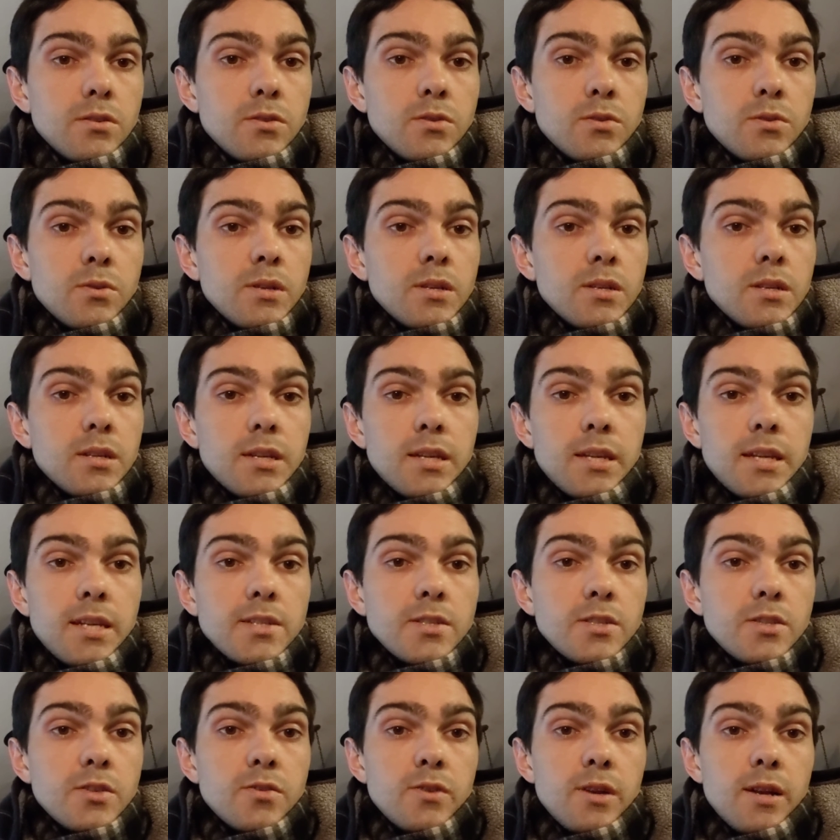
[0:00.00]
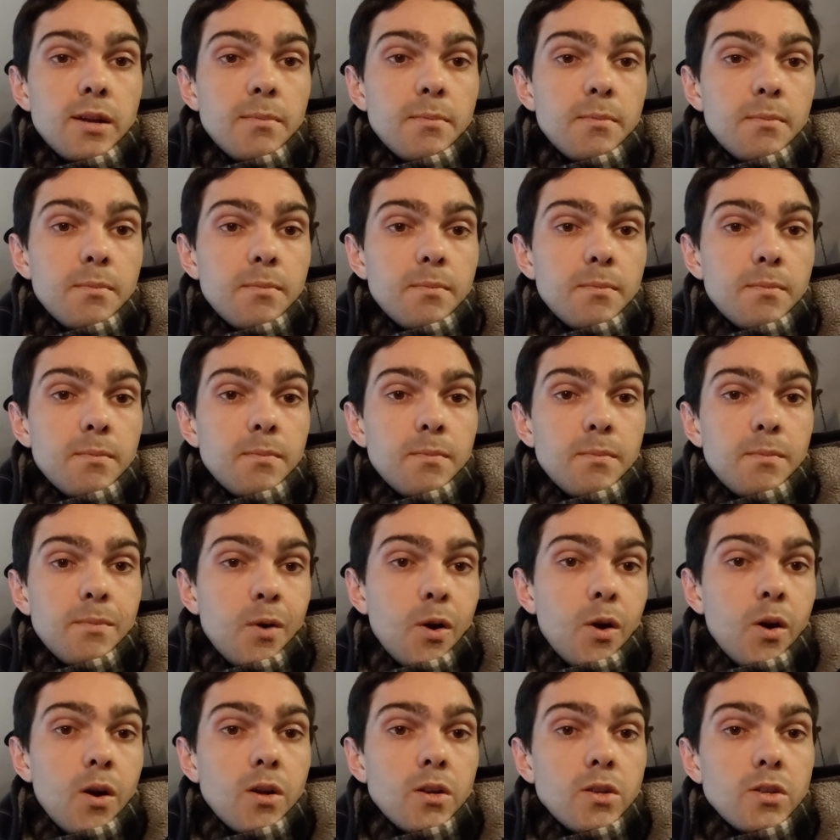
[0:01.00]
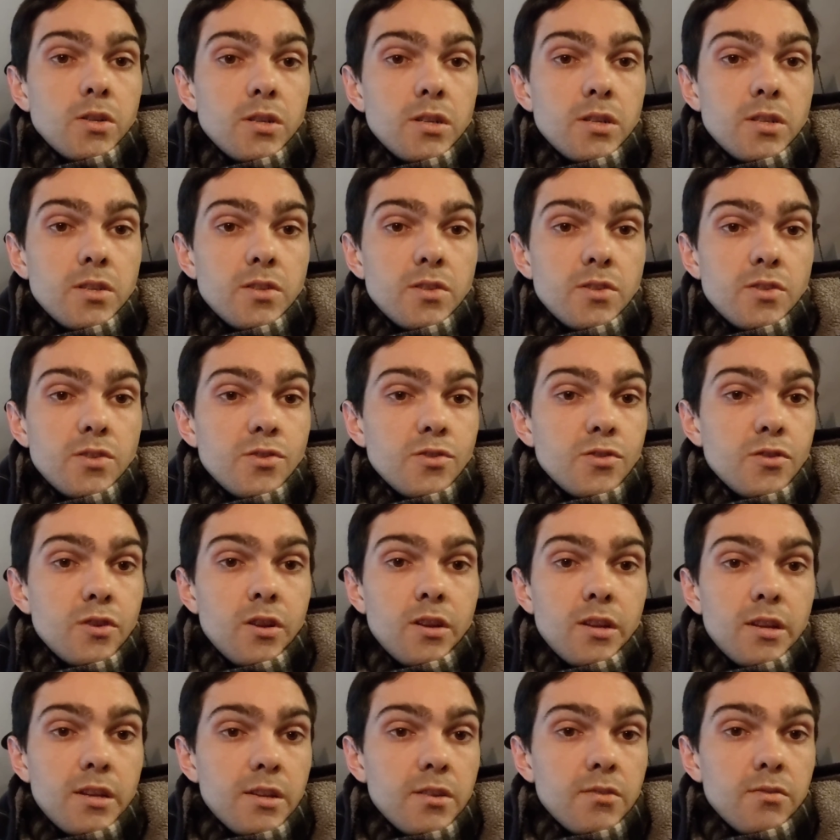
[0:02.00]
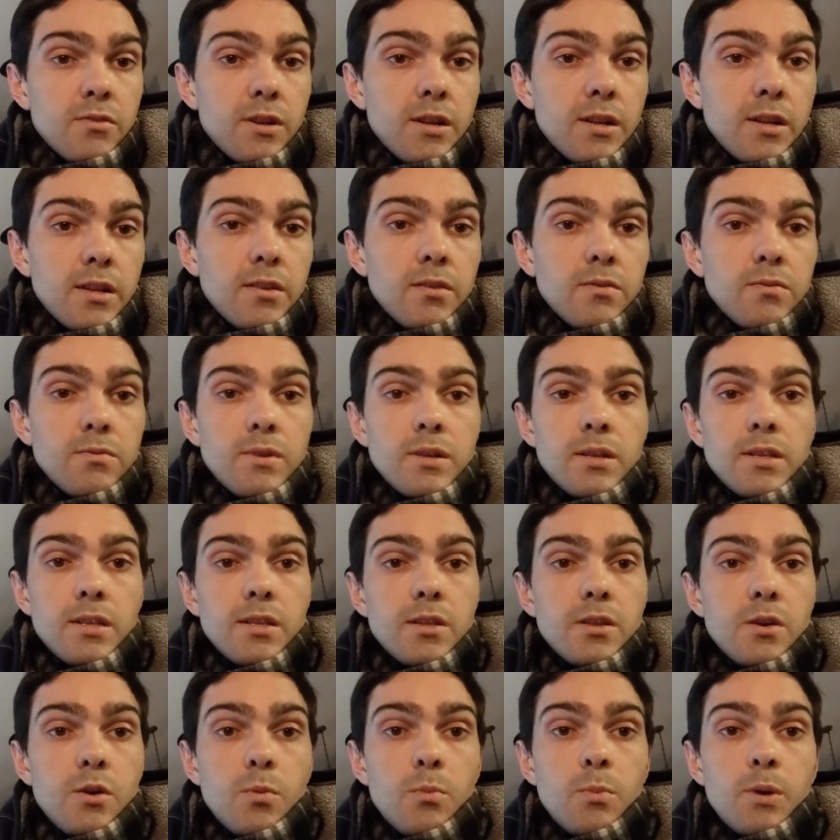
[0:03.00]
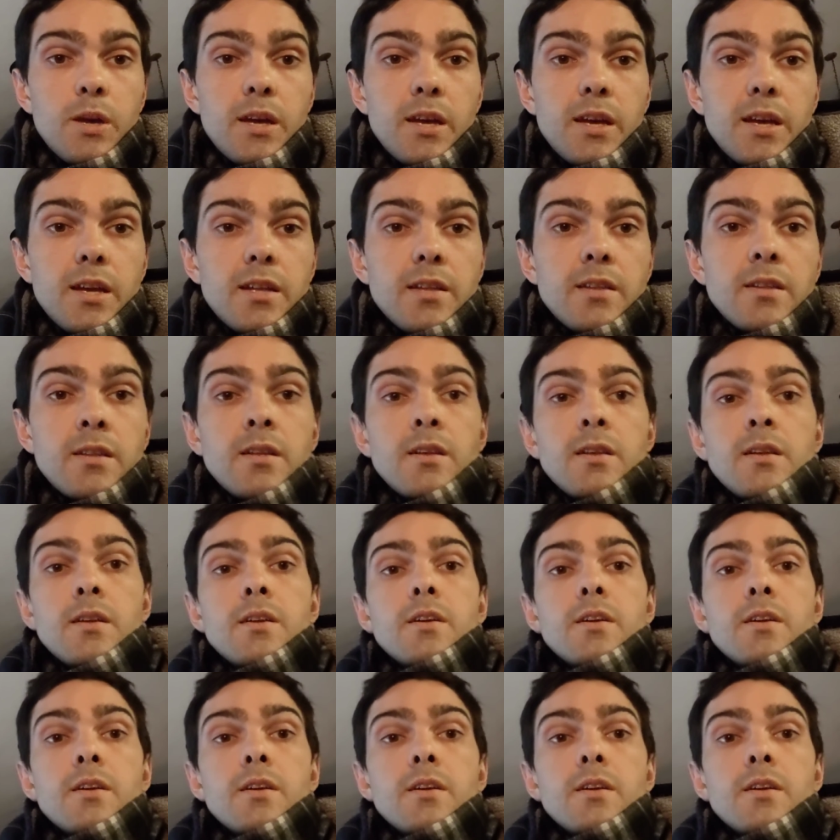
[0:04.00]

doing like Instagram auctions, starting at like a really low bid